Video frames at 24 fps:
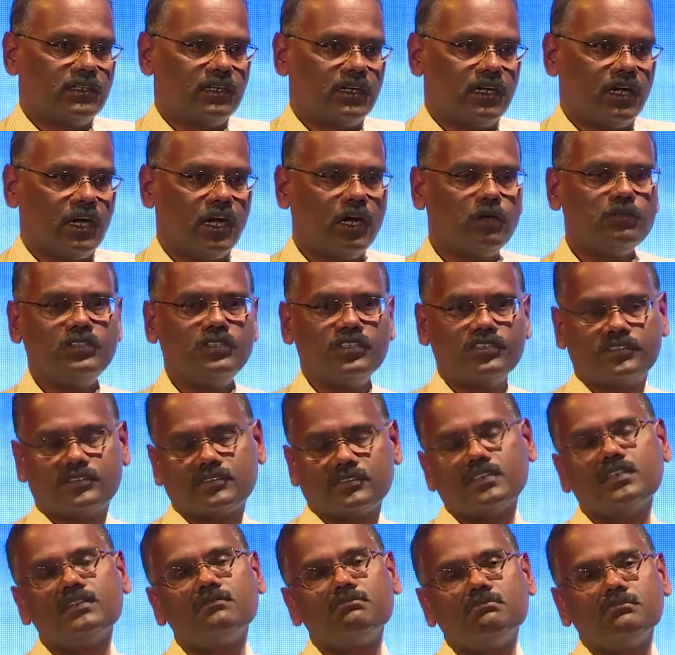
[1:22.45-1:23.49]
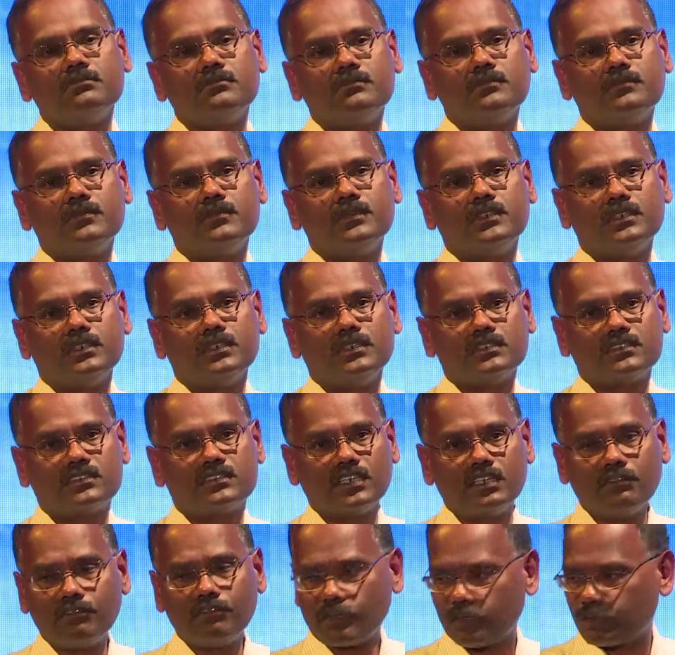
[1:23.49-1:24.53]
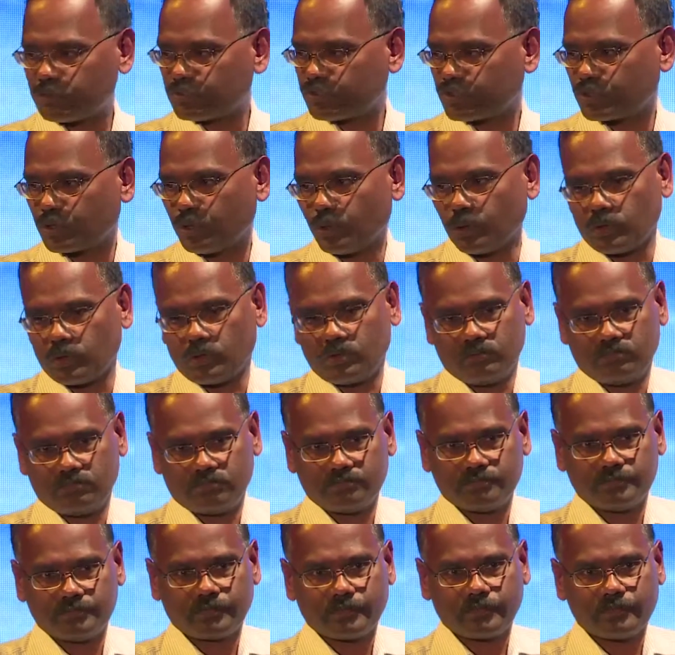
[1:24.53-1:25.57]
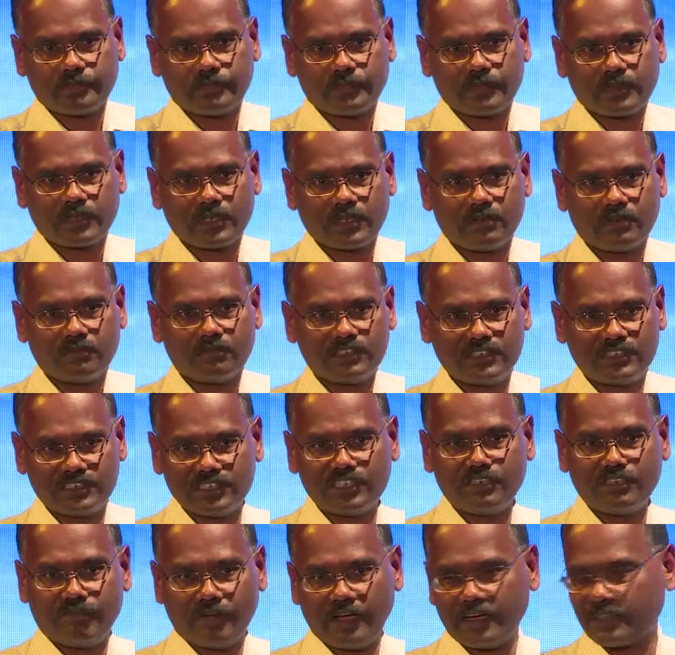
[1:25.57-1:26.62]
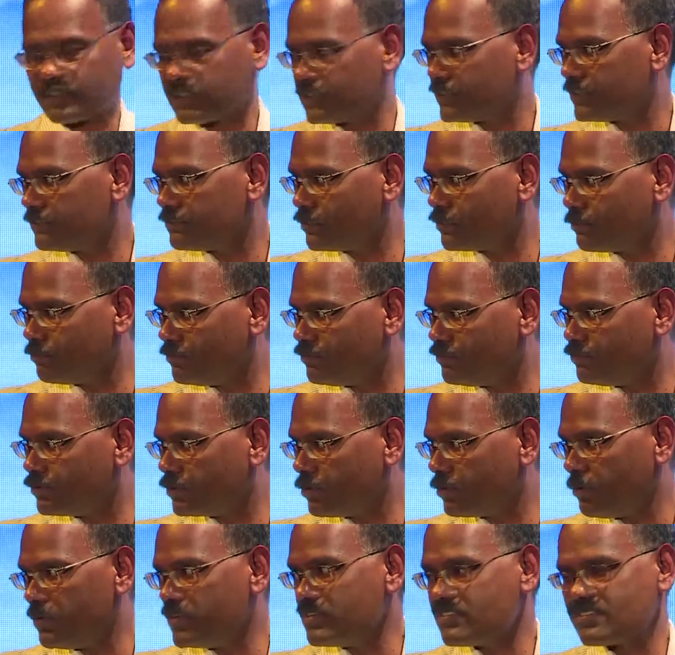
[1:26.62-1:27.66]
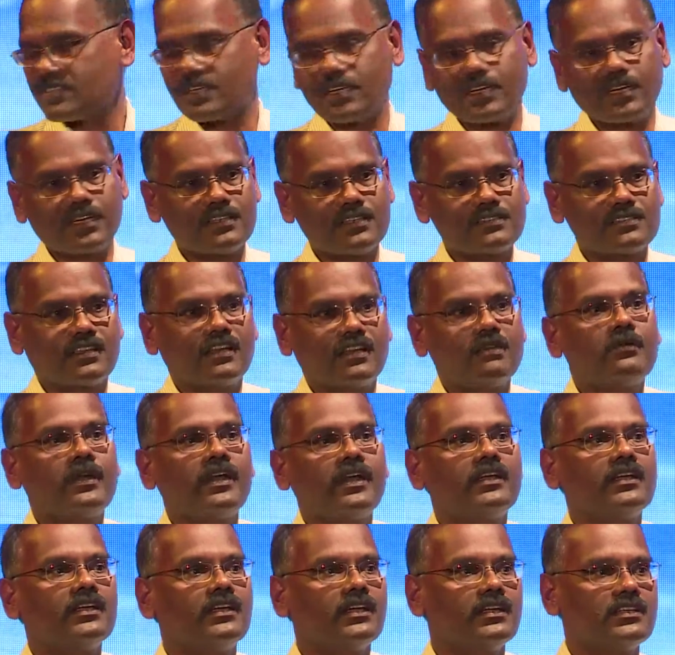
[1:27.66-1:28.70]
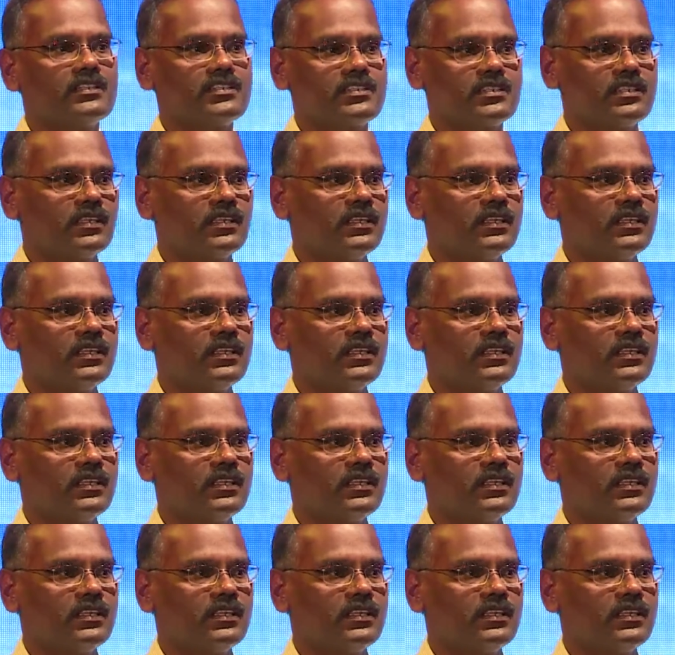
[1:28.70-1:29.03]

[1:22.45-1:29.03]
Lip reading: how this Silver Oak School, which is in fact coincidentally celebrating its